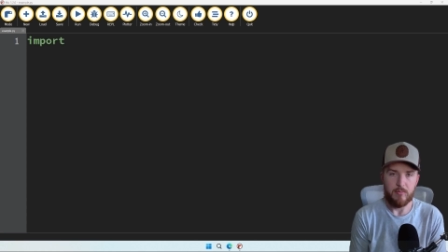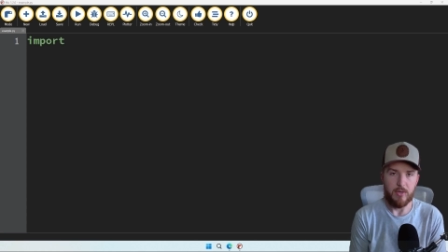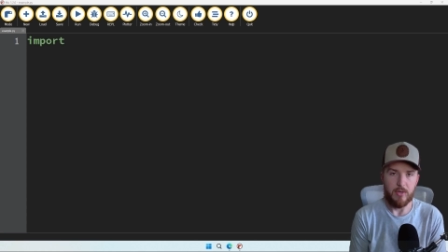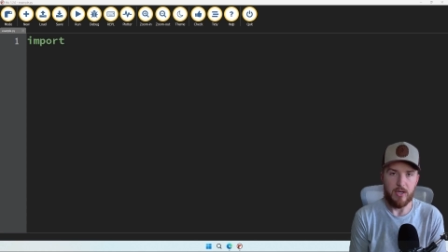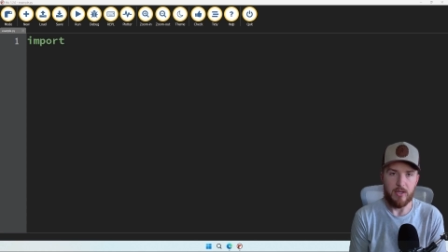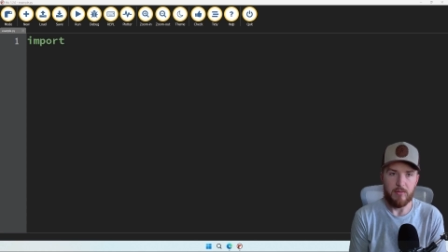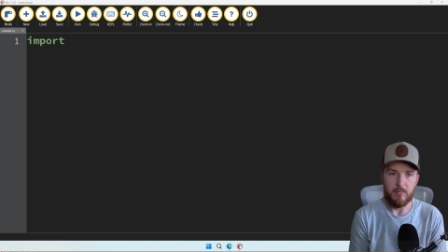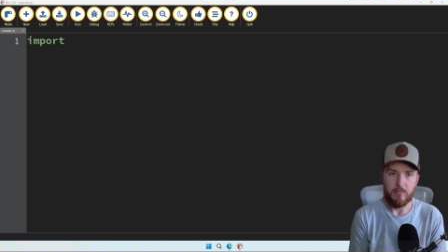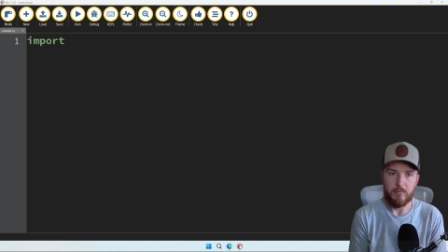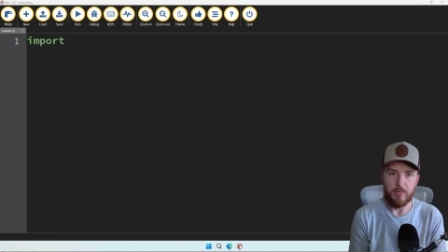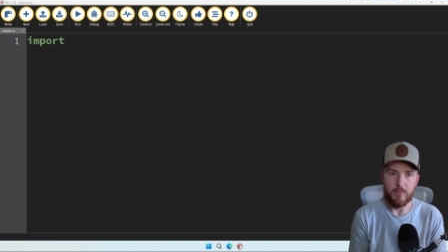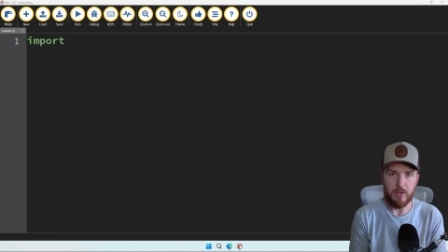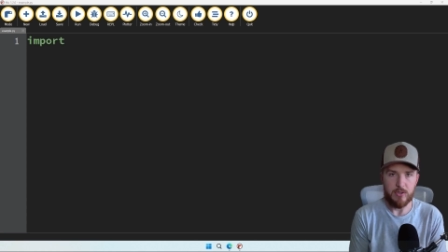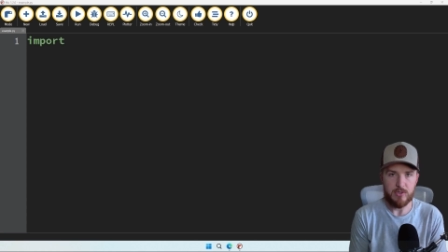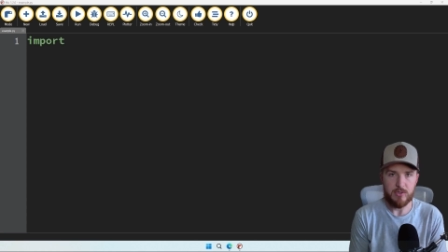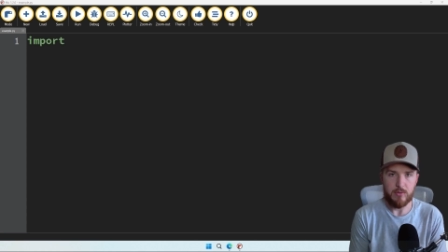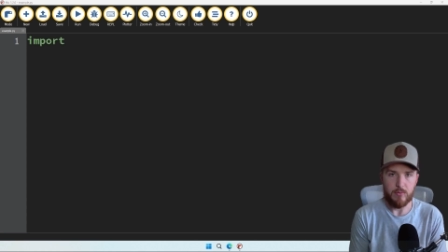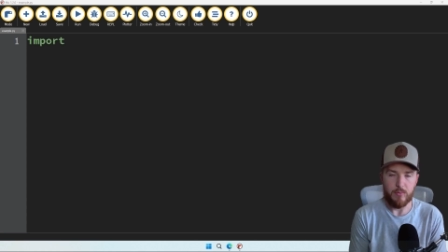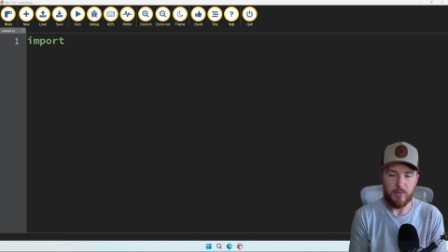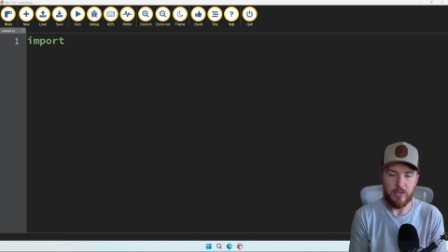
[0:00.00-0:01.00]
But
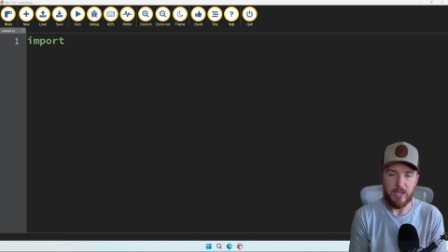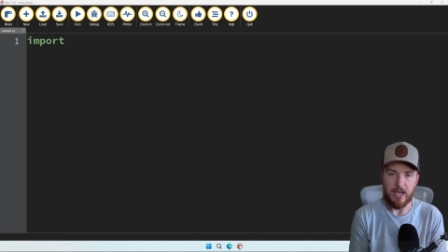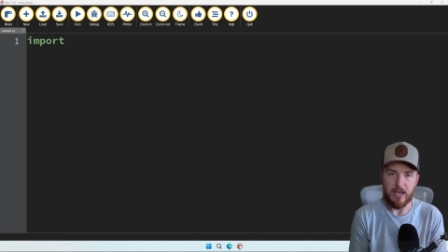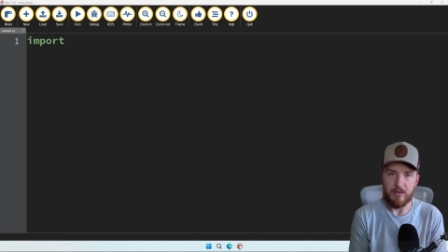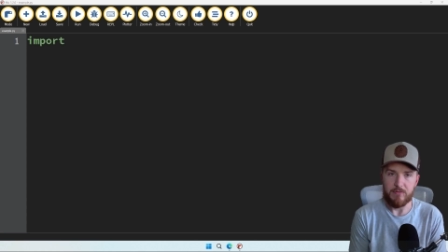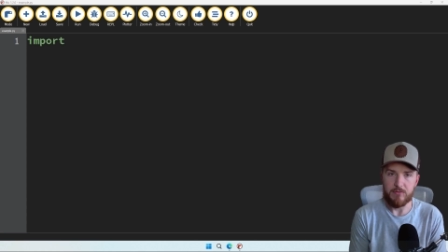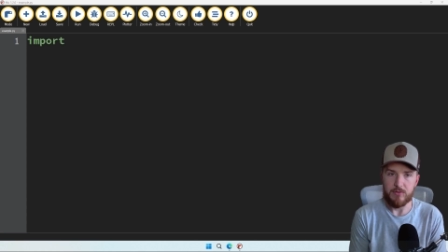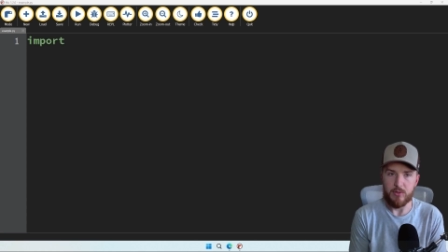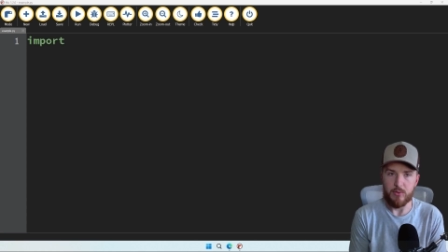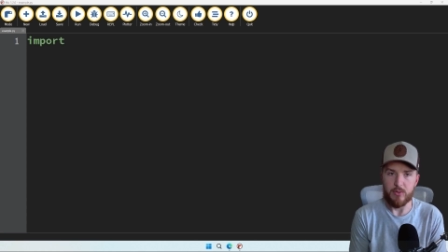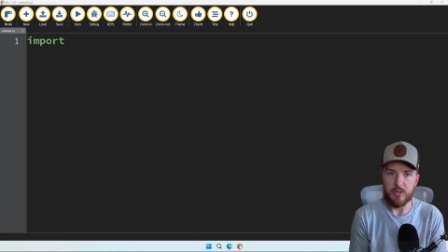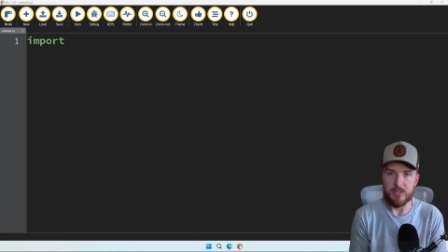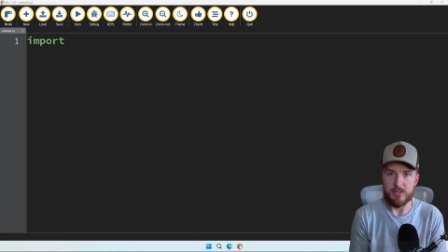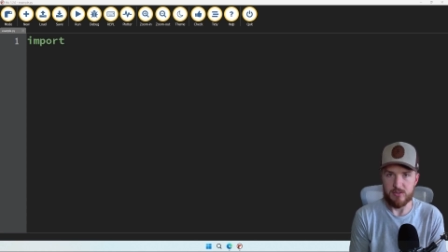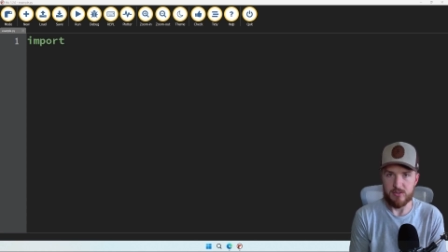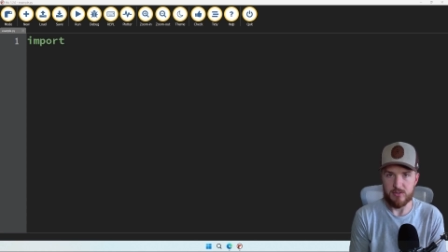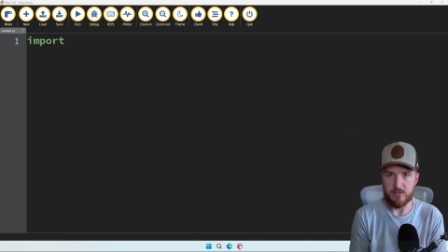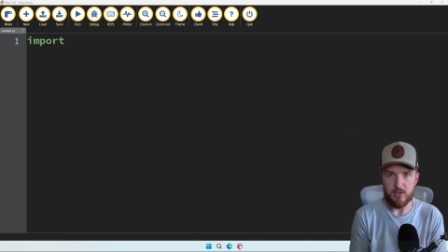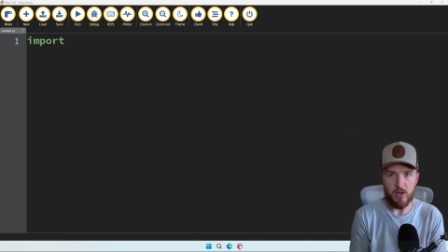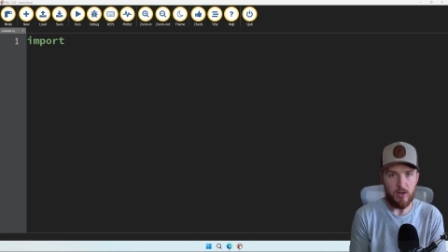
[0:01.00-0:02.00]
first, we have to
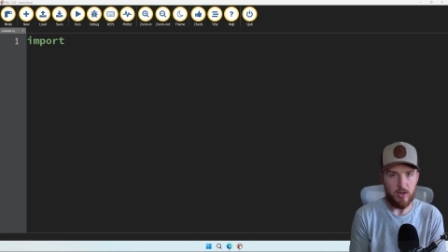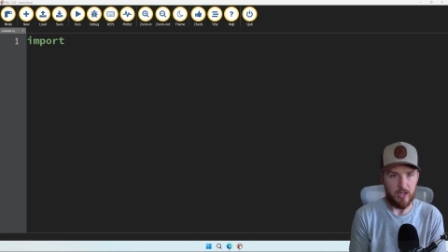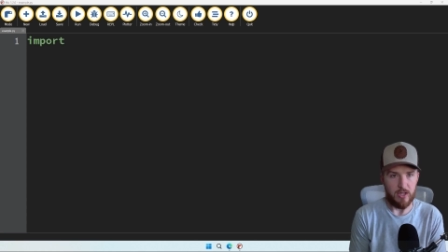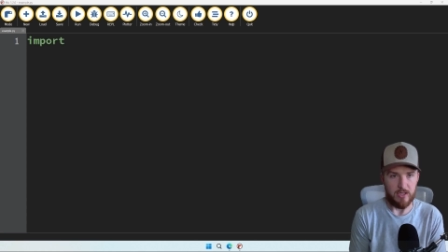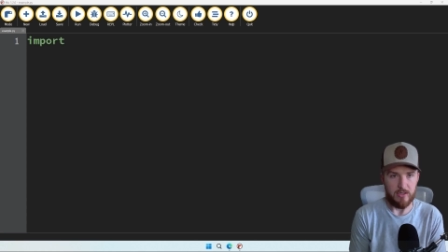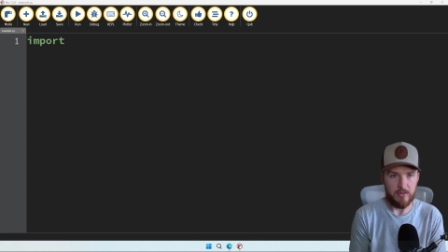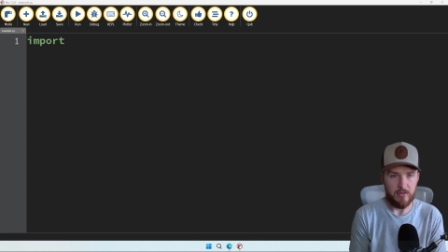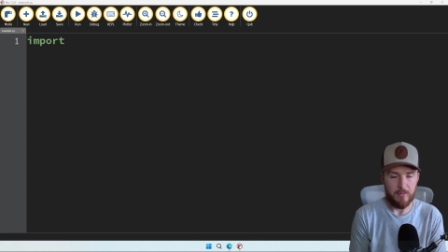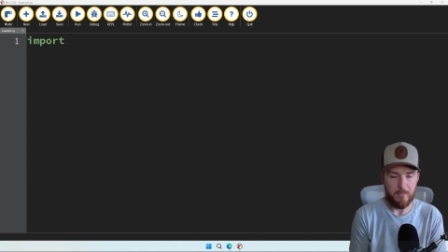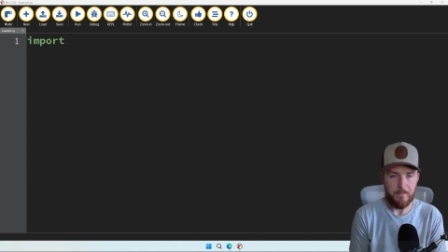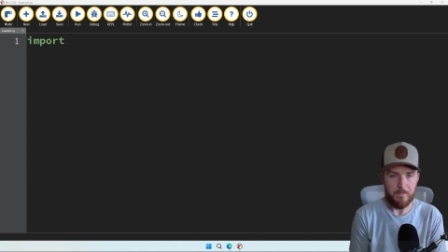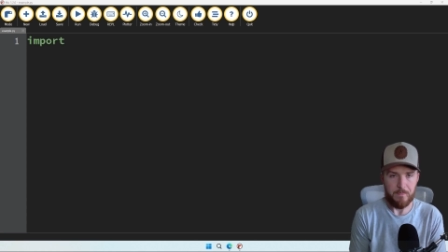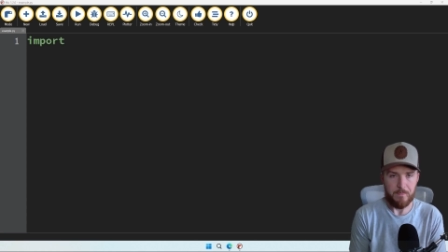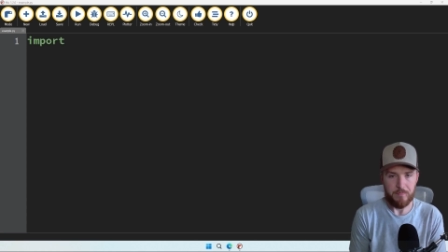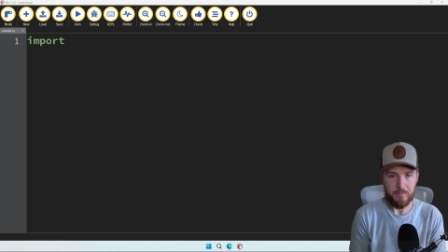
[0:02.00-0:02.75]
install it.